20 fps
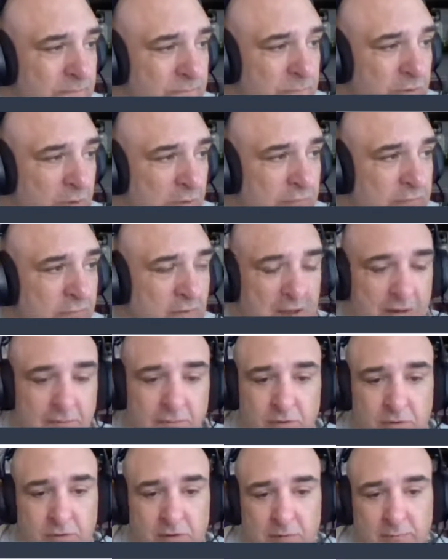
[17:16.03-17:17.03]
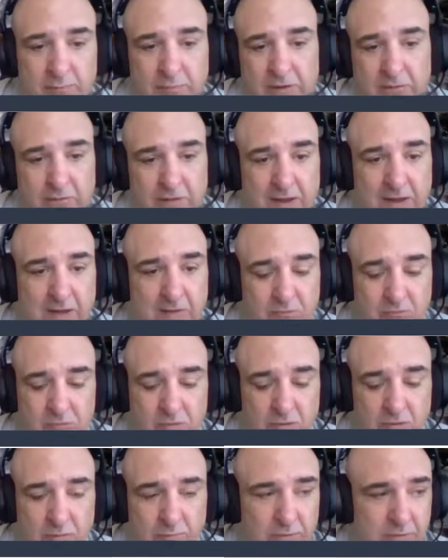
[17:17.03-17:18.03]
They're favored. They're big faves,
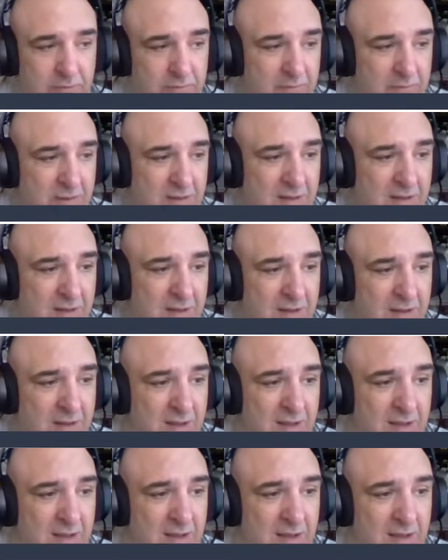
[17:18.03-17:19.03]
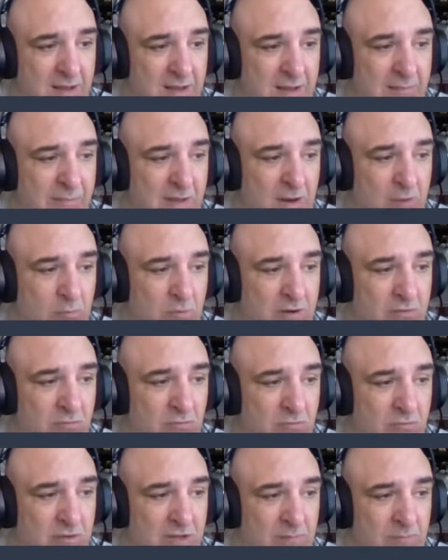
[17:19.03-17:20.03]
Sean, but I'm not running
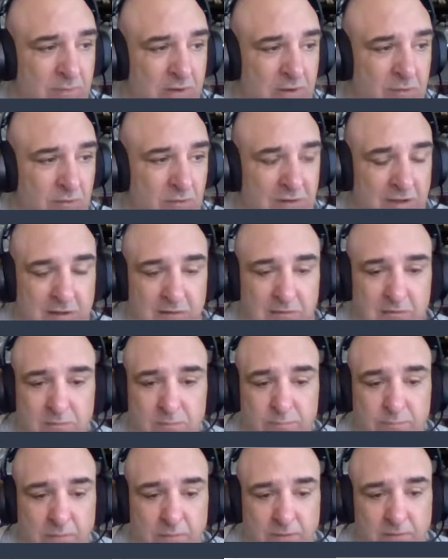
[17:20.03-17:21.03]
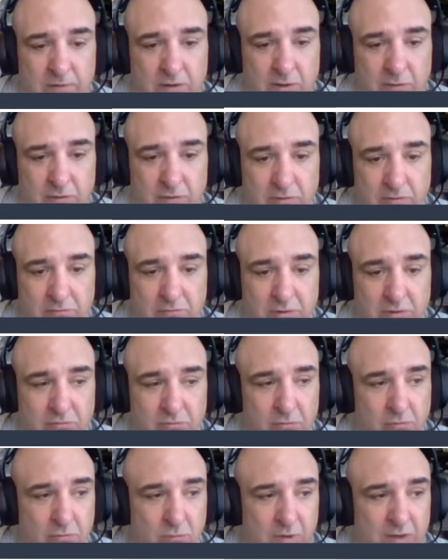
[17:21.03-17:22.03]
to a team because they're
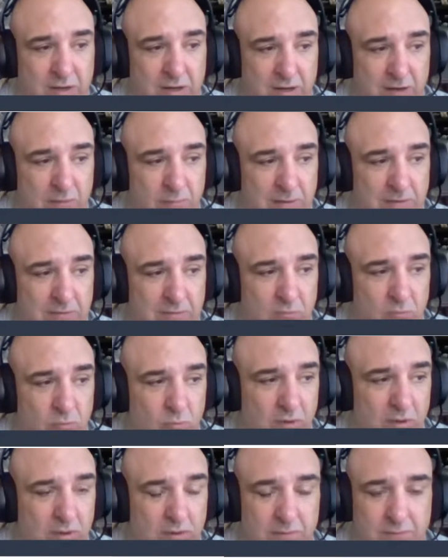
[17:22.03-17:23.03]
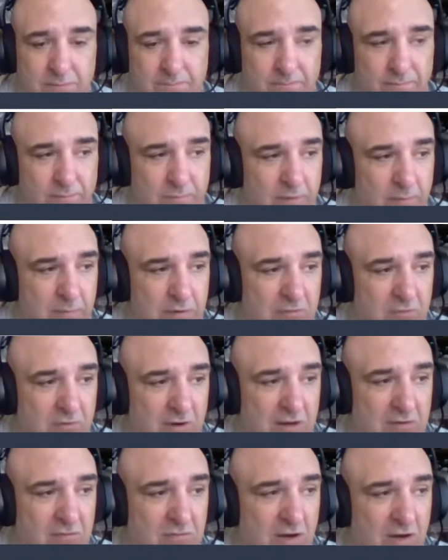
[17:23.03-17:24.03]
due to win. I expect them to win. I mean,
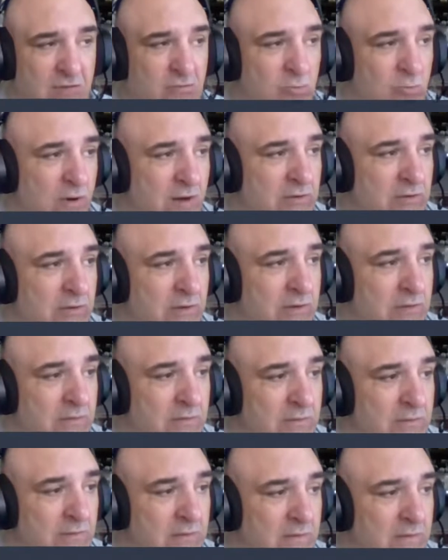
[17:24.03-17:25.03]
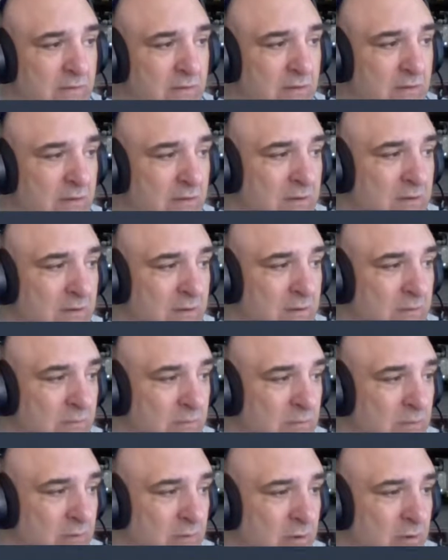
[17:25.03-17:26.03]
Josh Winder.
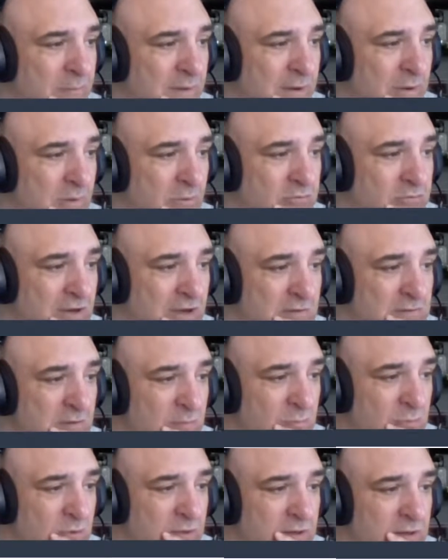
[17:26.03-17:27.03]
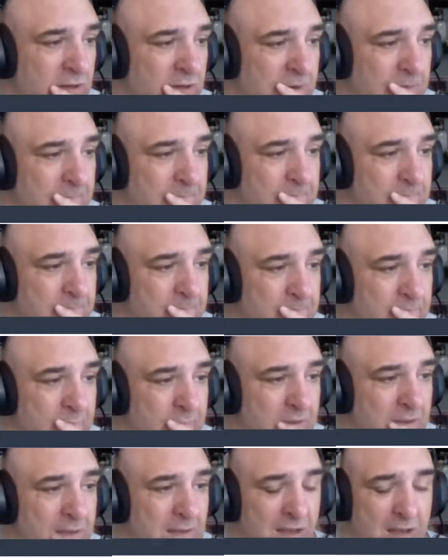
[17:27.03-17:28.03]
What do we know about old Joshy boy here?
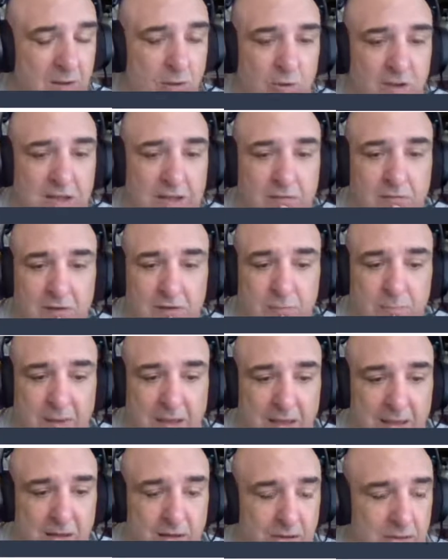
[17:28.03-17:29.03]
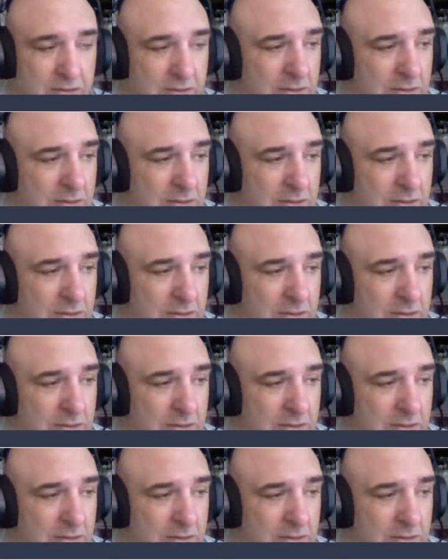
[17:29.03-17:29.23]
I know Heasley's bad.